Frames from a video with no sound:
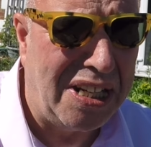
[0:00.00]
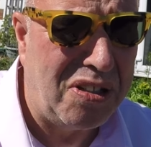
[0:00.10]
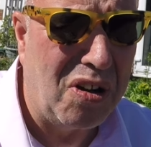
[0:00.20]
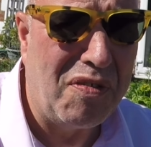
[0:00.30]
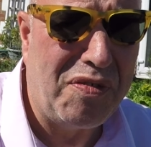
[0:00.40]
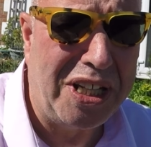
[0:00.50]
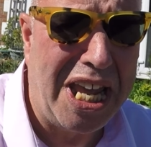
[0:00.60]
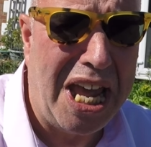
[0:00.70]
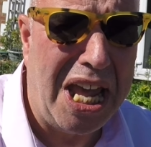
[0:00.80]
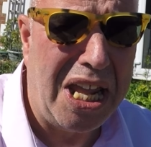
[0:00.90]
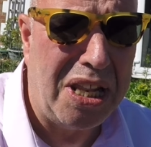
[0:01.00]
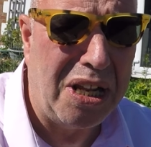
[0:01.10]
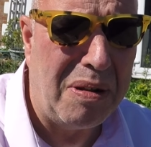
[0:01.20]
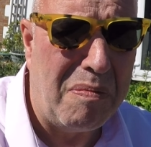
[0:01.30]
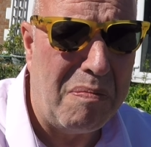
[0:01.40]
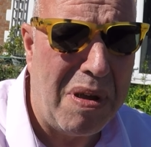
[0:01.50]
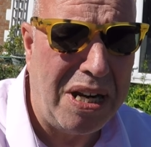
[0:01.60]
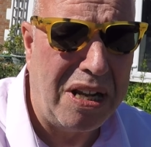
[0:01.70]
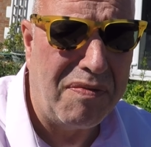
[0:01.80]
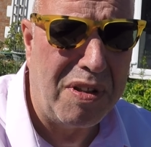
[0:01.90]
Don't forget that
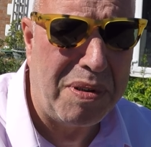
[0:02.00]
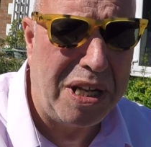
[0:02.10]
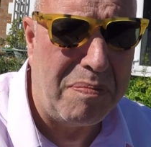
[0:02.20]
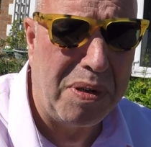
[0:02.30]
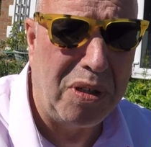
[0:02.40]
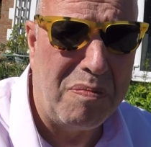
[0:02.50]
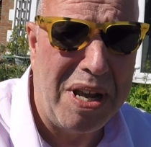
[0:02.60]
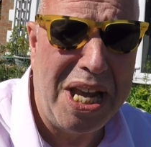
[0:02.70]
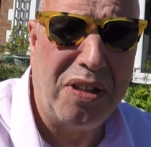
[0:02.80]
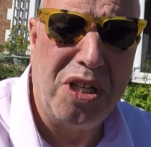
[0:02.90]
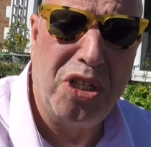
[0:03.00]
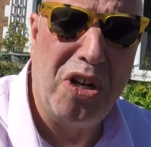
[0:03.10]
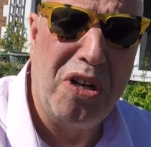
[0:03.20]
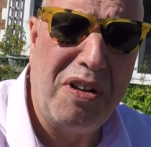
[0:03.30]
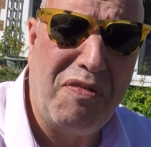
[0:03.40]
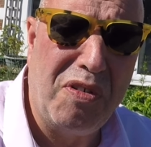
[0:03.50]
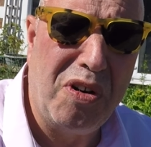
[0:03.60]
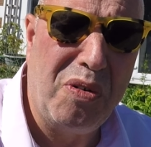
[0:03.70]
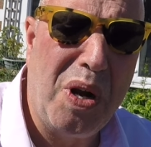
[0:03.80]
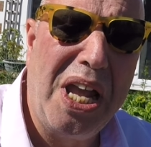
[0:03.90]
many of the people who make the journey
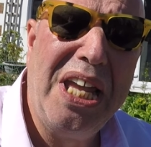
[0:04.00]
through